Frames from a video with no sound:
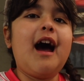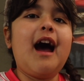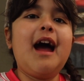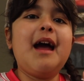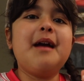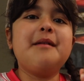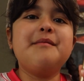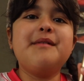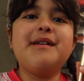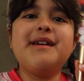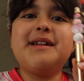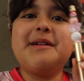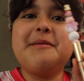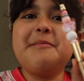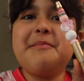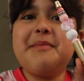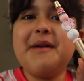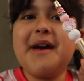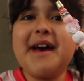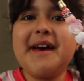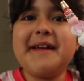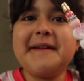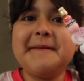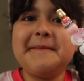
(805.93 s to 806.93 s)
I made a
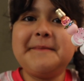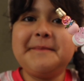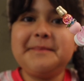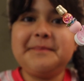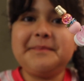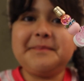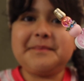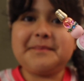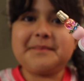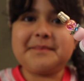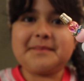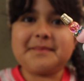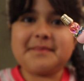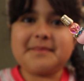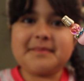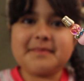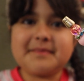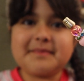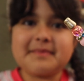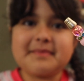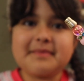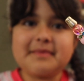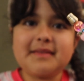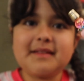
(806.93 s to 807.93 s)
pet.
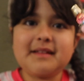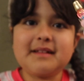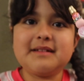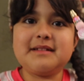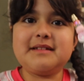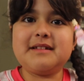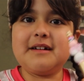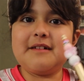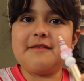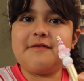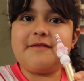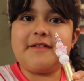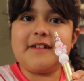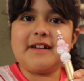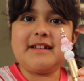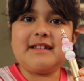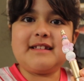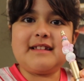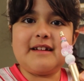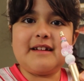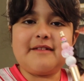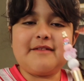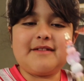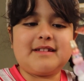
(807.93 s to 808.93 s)
So
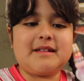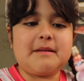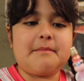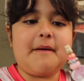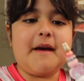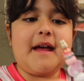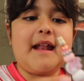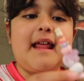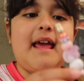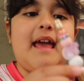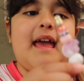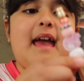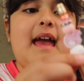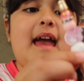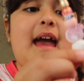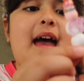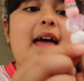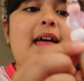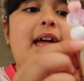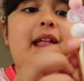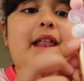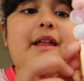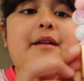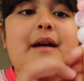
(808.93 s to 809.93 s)
first it was a pen,
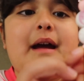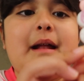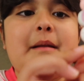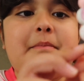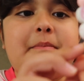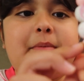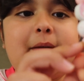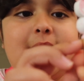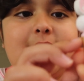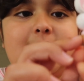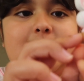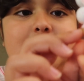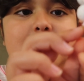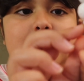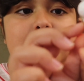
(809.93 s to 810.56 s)
and you add beads.